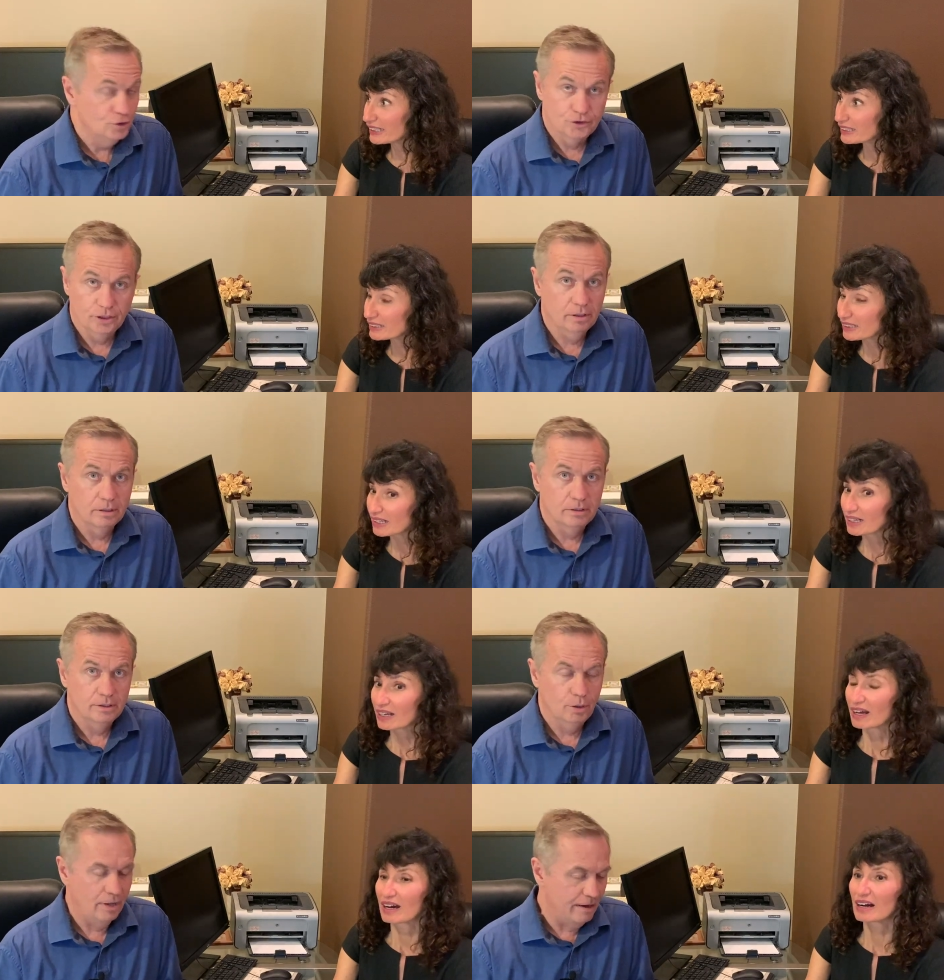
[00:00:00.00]
Speaker 1: Sure,
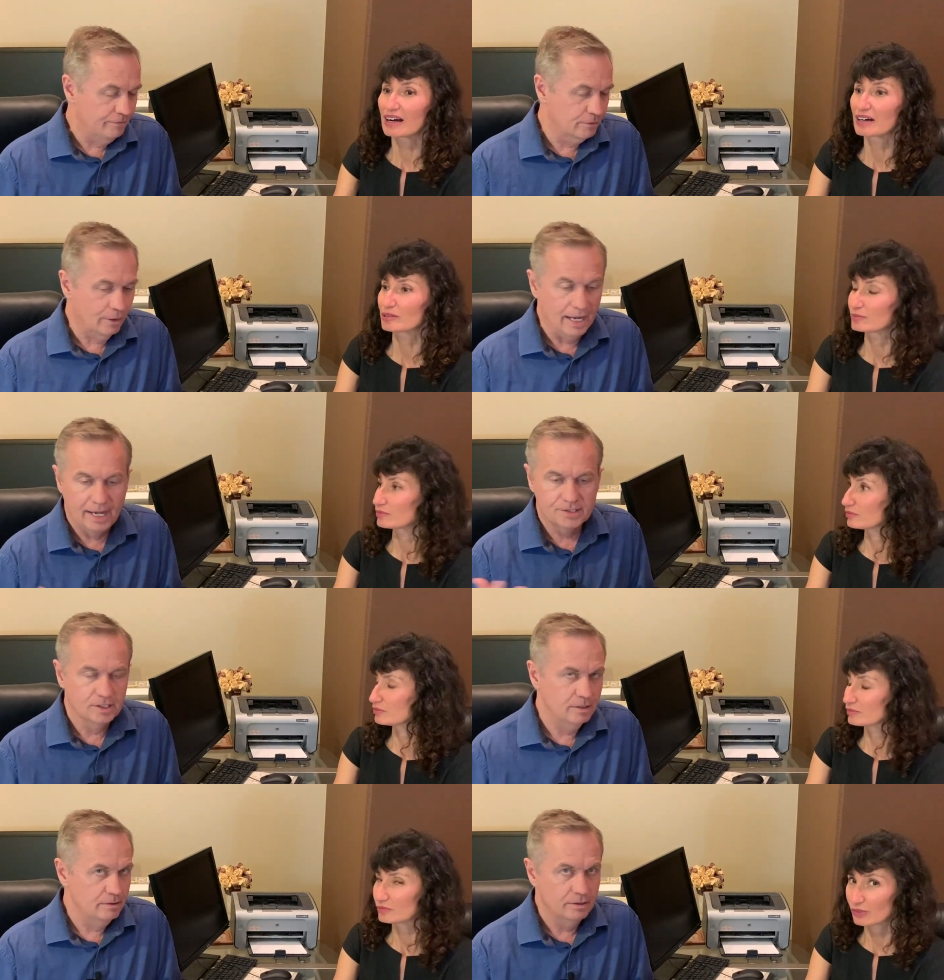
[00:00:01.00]
you don't have
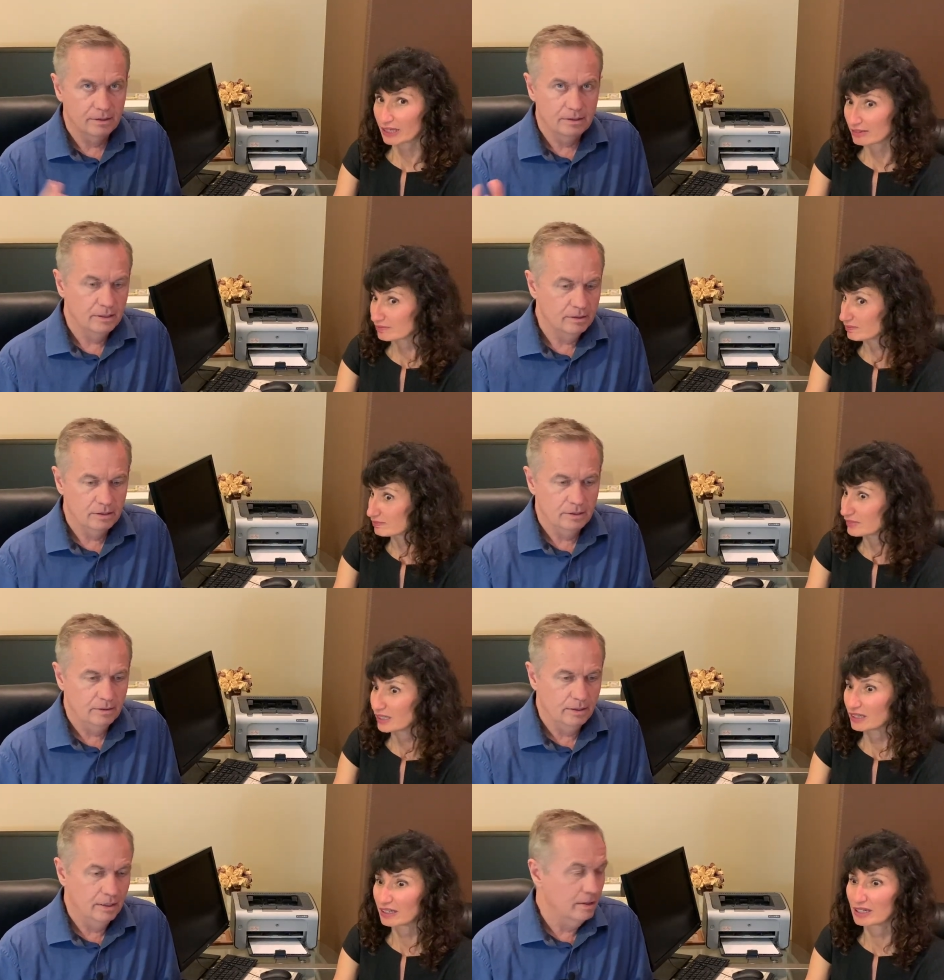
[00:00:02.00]
grass and
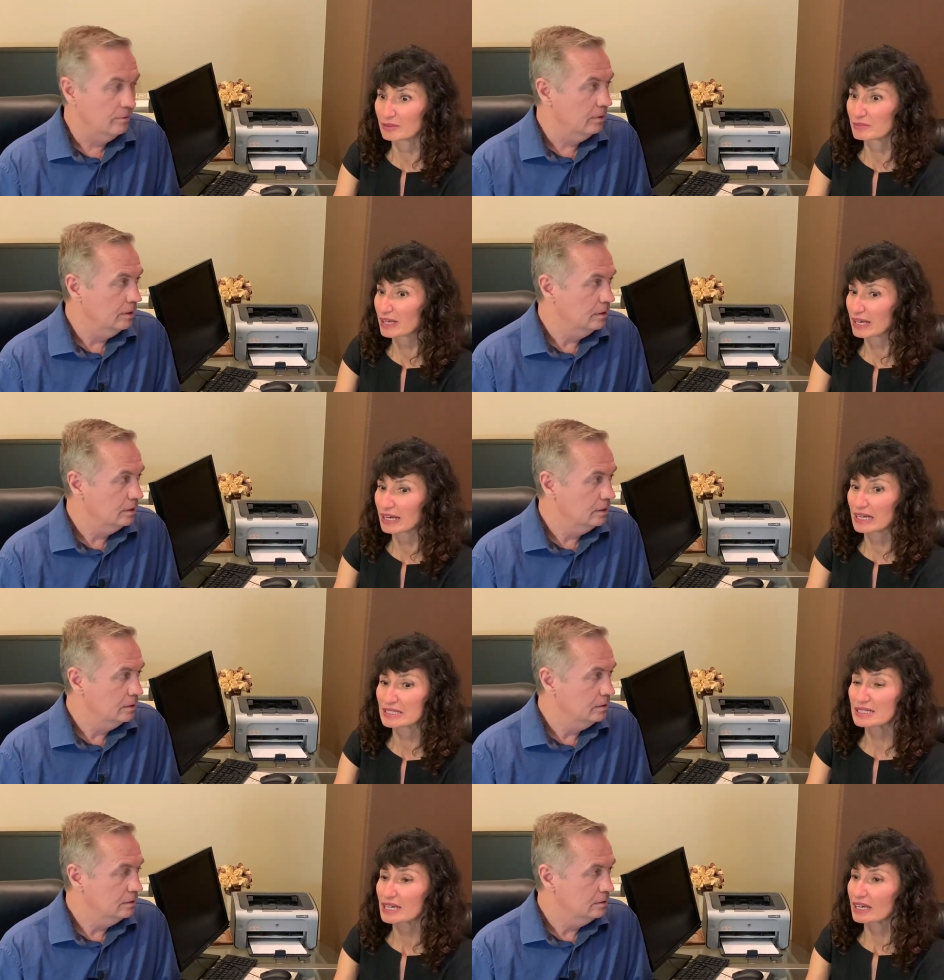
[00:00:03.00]

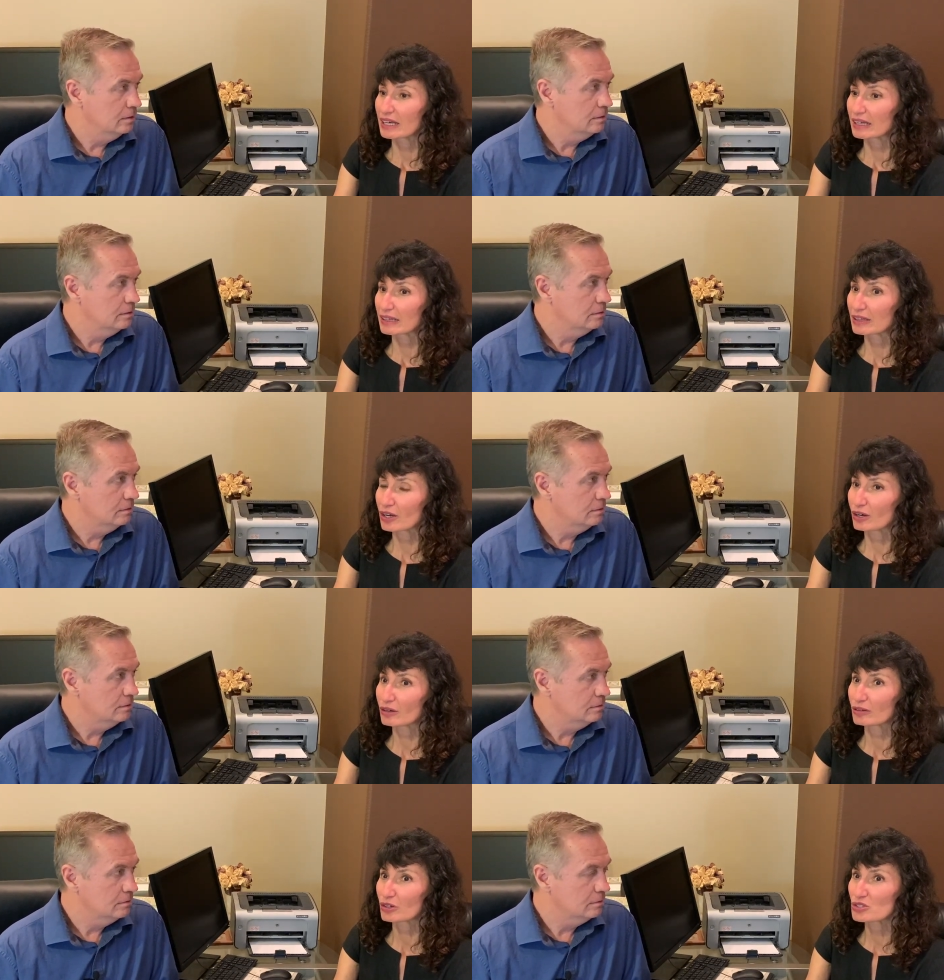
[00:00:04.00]
Speaker 2: and
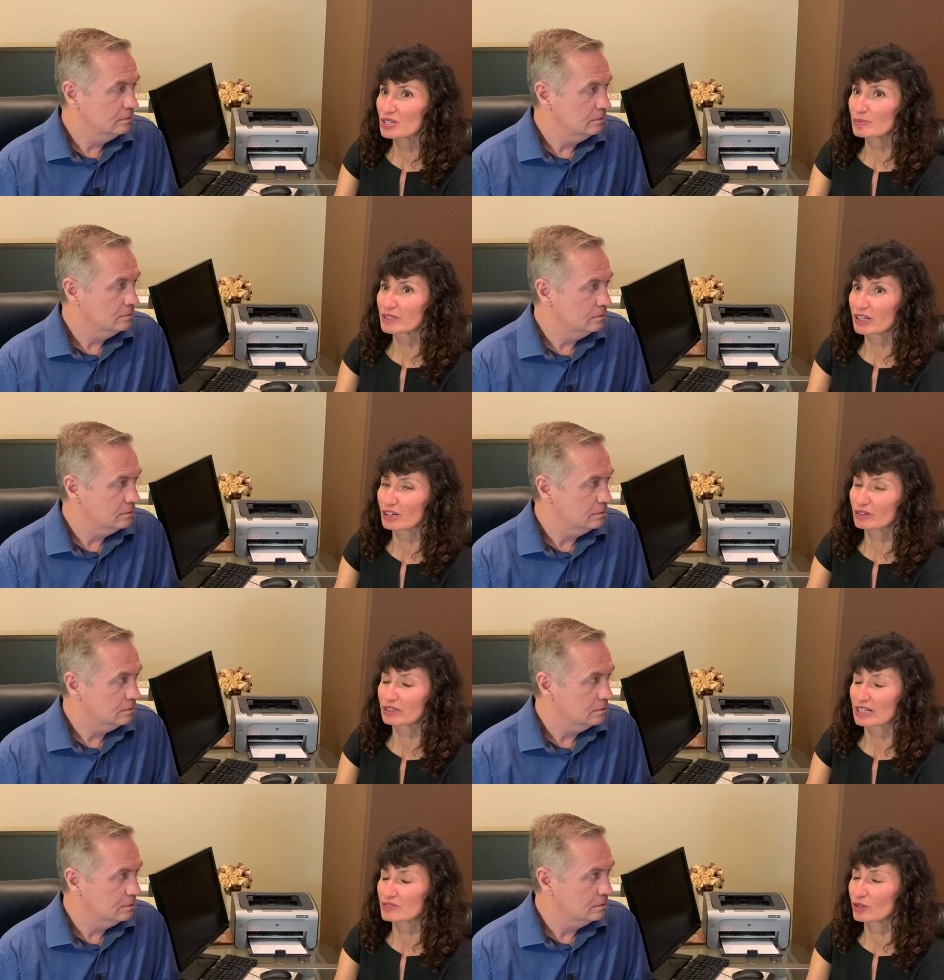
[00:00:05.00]
there's something
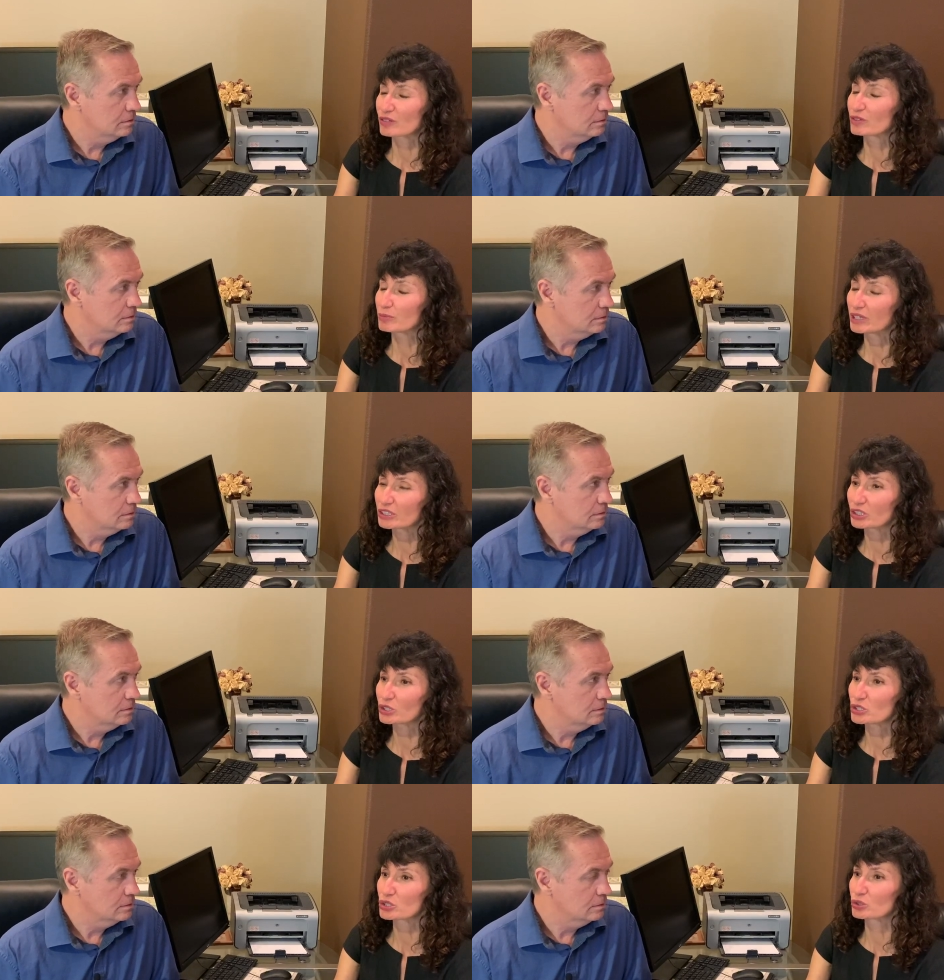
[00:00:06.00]
that's very
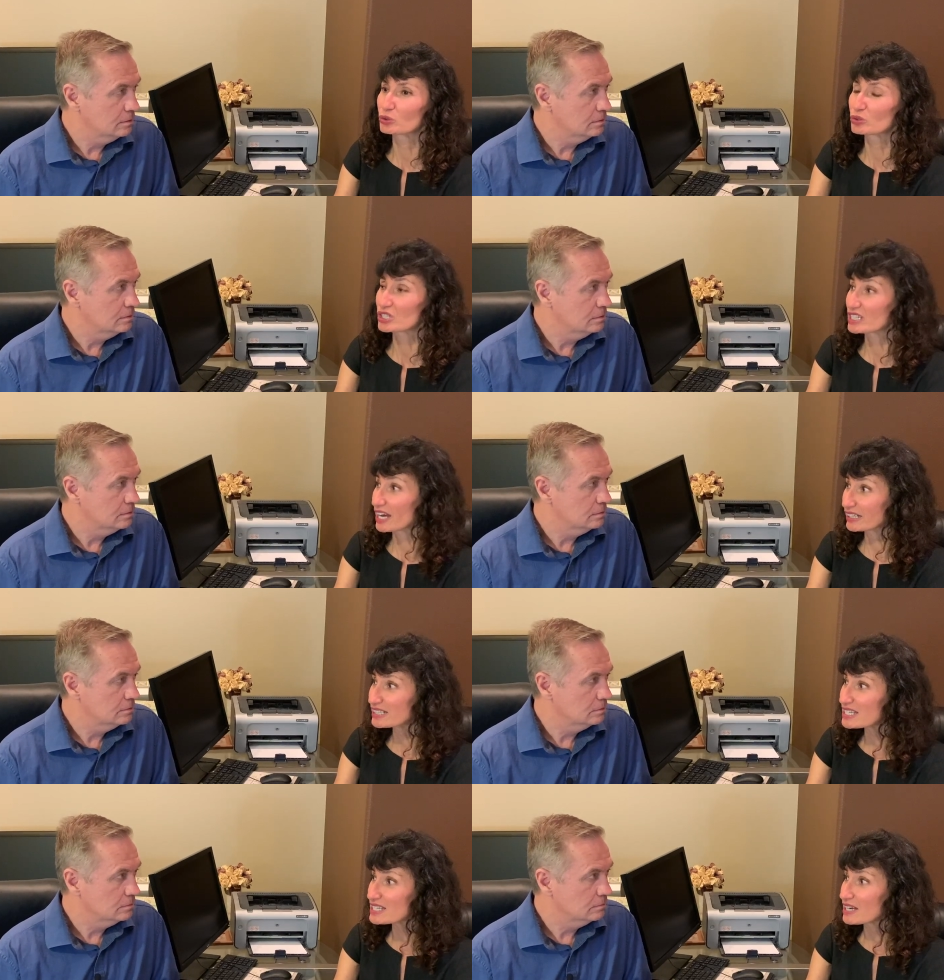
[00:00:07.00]
familiar to
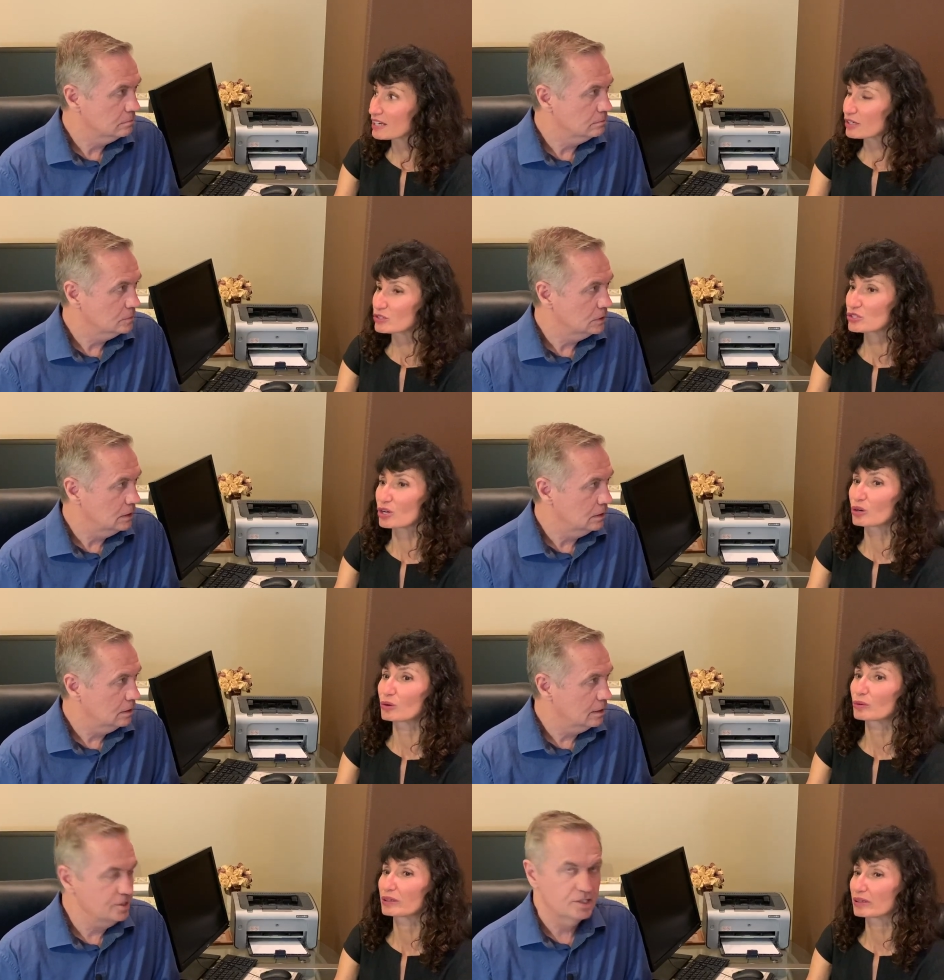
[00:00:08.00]
tenants.
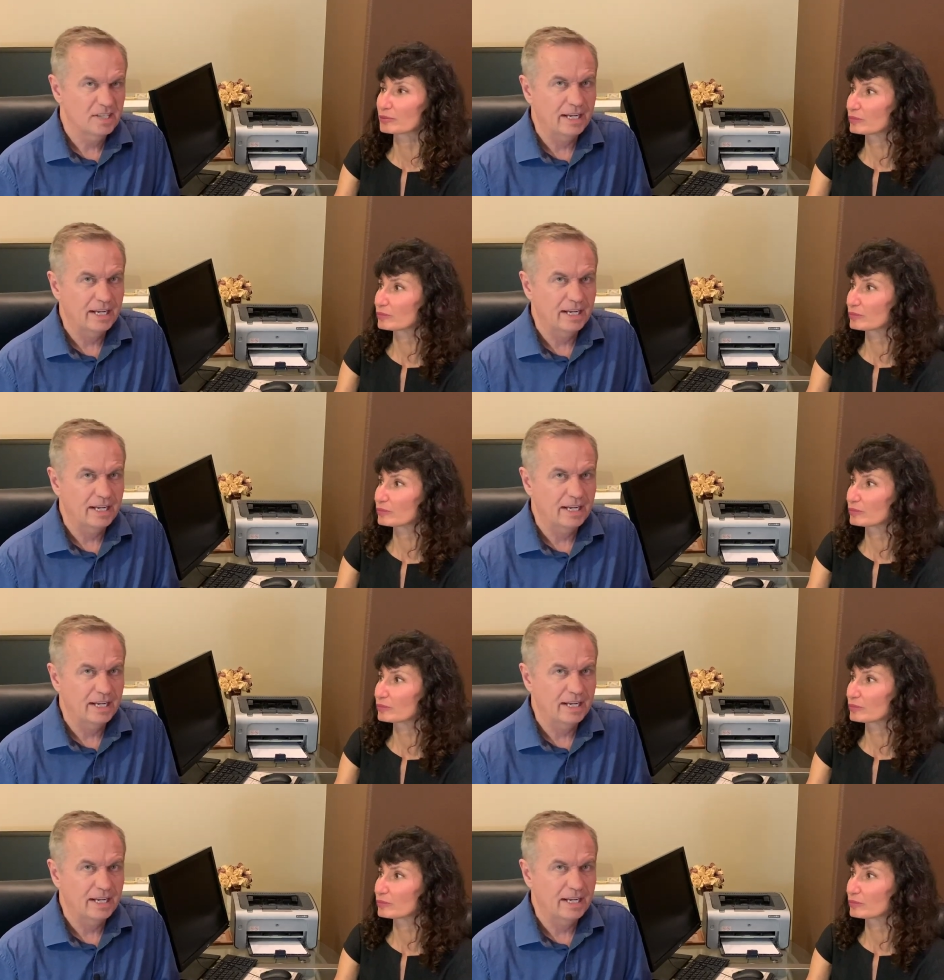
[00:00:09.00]
So
Speaker 1: because it's like